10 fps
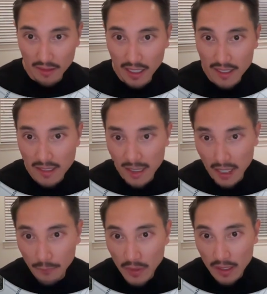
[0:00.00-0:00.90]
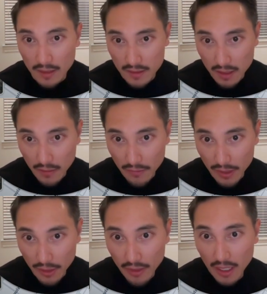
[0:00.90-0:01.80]
Things like
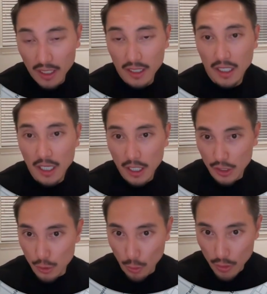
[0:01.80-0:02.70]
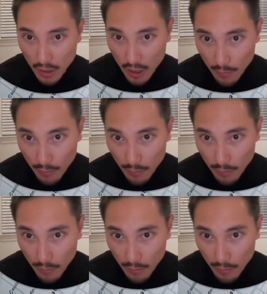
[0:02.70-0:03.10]
Discovery Green, George R.